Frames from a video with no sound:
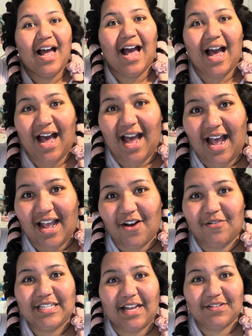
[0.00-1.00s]
I
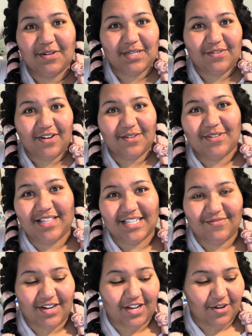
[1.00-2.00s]
always have so much fun with this
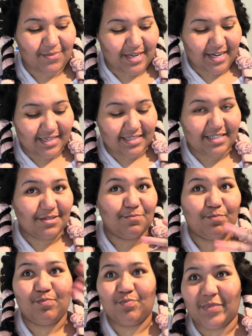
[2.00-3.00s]
video because
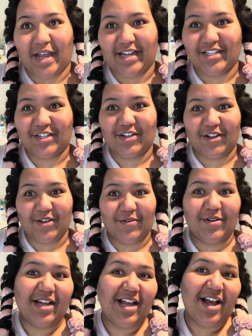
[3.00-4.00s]
I get to show you
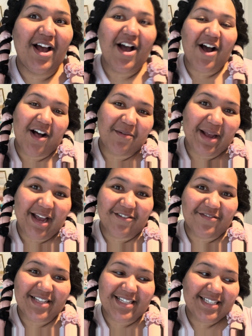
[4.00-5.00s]
all my
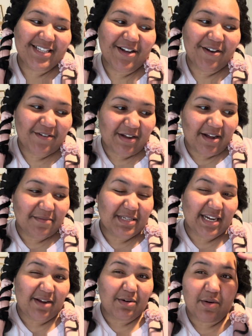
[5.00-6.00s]
outfits. So
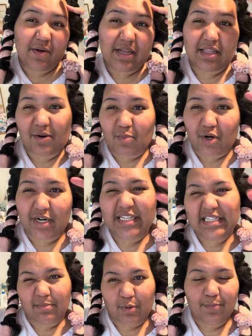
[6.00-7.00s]
today we're going a little more
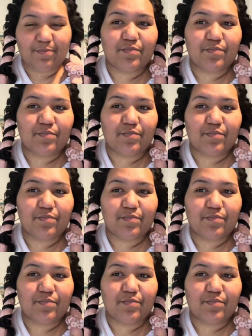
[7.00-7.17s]
simple.